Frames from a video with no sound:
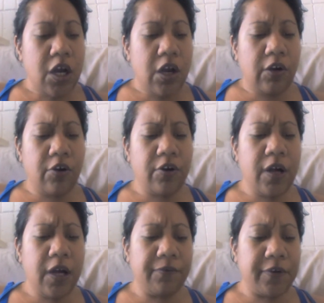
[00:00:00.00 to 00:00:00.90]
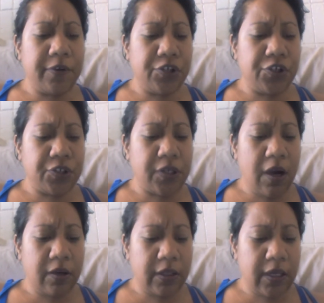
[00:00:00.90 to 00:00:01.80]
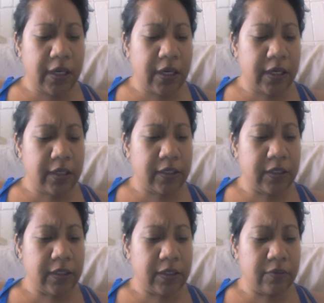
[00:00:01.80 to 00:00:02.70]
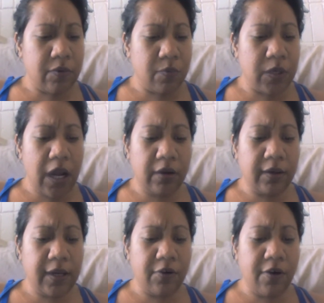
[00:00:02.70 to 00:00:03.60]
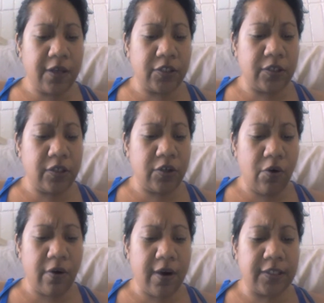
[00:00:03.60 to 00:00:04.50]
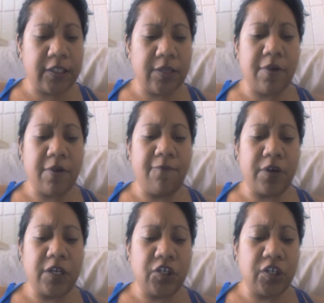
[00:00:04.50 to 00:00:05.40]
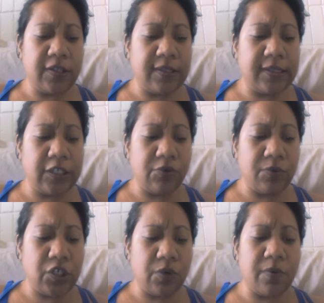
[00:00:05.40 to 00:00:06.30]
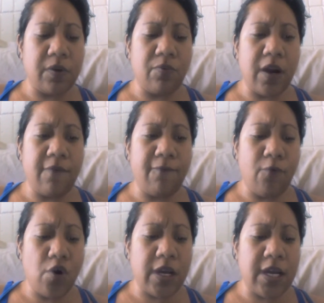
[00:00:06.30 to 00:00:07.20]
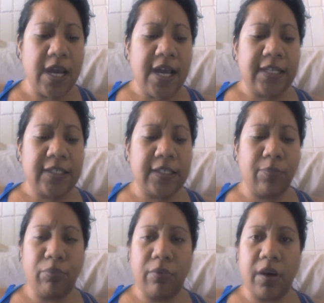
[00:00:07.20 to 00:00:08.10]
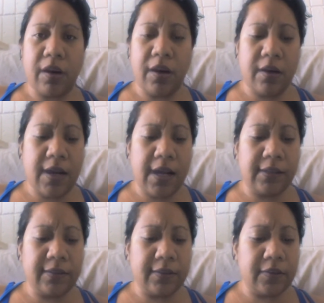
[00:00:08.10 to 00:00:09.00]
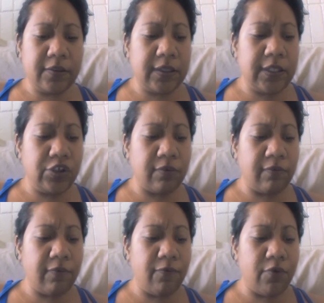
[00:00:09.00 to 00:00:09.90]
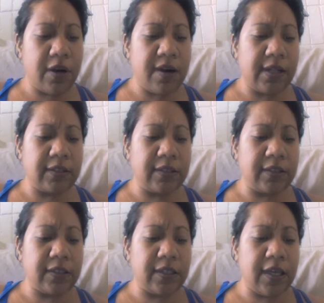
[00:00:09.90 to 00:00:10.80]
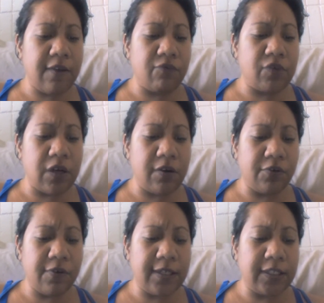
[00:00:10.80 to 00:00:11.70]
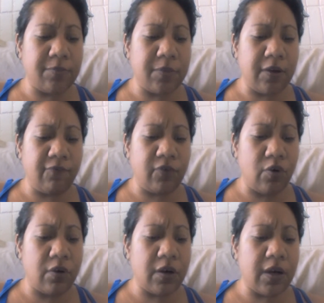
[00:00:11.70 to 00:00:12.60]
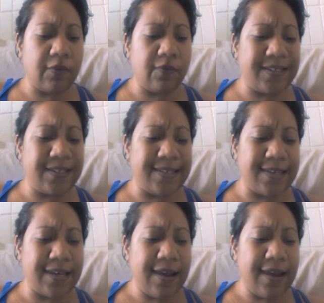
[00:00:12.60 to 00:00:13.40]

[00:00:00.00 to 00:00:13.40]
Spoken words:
Learn how the range is calculated. When we calculate your estimate for each ethnicity region, we run 40 separate analyses. Each of the 40 analyses gives another estimate of your ethnicity,